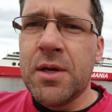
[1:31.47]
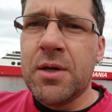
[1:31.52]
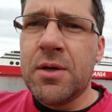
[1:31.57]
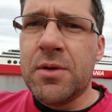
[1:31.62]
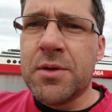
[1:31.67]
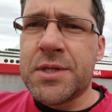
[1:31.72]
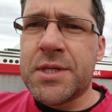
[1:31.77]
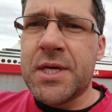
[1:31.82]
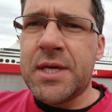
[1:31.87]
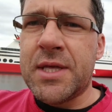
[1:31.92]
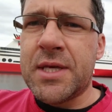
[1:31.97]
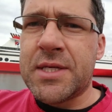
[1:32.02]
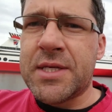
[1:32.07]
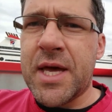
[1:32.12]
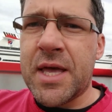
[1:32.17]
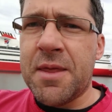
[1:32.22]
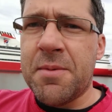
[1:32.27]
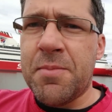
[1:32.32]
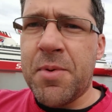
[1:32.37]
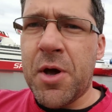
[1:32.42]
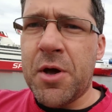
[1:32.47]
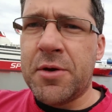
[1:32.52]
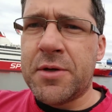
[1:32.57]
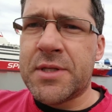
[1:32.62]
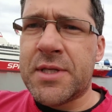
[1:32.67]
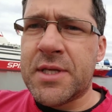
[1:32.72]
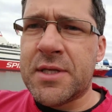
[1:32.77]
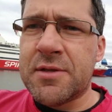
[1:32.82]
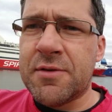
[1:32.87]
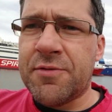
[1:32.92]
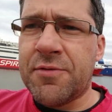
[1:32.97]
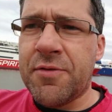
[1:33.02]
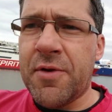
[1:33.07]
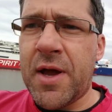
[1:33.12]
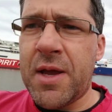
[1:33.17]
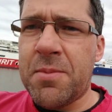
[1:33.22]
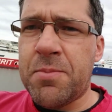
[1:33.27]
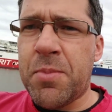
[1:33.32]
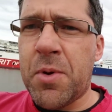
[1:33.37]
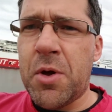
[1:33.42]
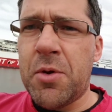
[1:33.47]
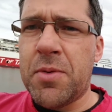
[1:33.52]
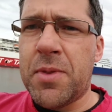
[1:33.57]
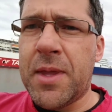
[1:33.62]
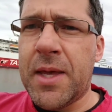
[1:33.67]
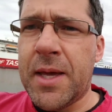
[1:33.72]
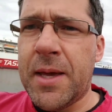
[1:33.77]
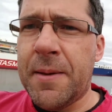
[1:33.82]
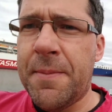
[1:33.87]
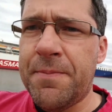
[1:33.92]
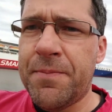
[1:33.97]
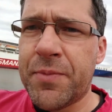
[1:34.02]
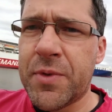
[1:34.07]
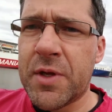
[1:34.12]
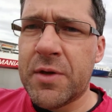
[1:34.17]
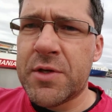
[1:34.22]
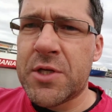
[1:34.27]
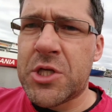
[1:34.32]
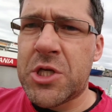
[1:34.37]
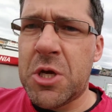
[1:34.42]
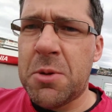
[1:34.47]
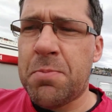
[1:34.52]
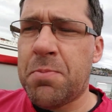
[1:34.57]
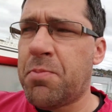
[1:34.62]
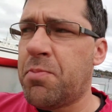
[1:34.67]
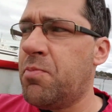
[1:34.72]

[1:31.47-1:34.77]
You'll see there's other boats. There's a freight boat there, ship,